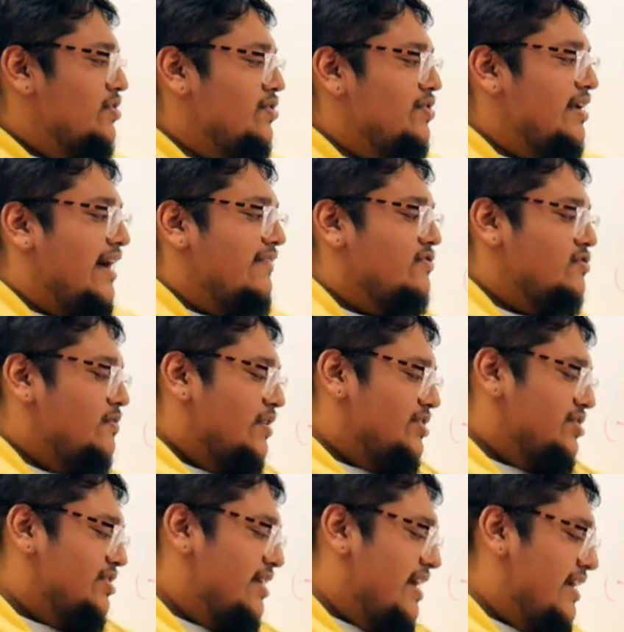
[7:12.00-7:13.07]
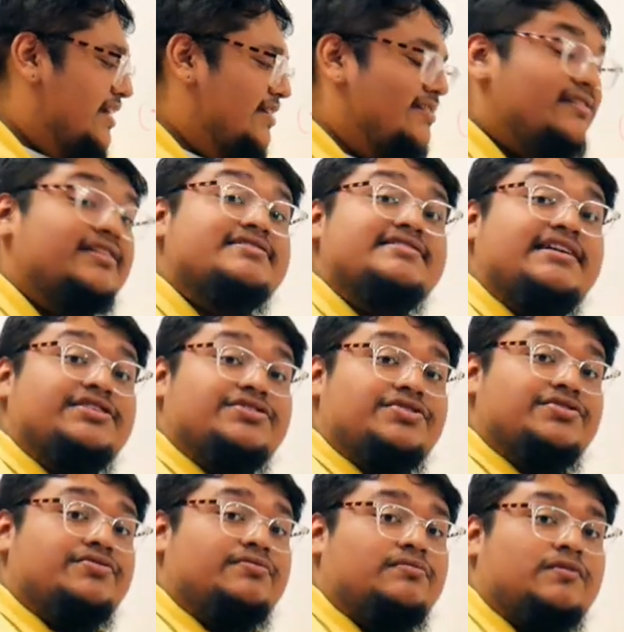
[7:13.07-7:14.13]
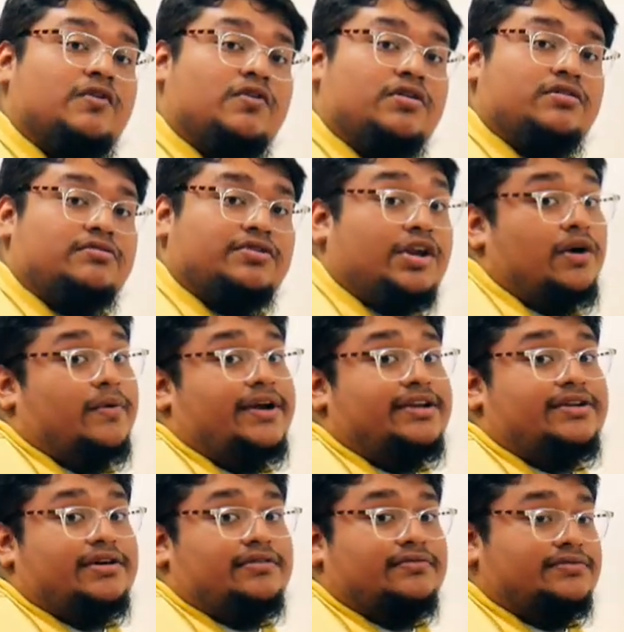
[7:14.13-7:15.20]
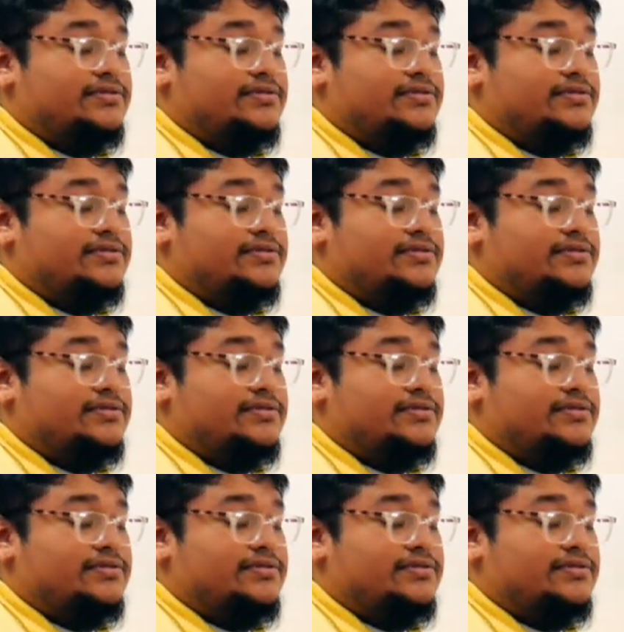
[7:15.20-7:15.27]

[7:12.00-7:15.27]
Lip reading: Do you have to work today? Yes, I do. Or no, I don't.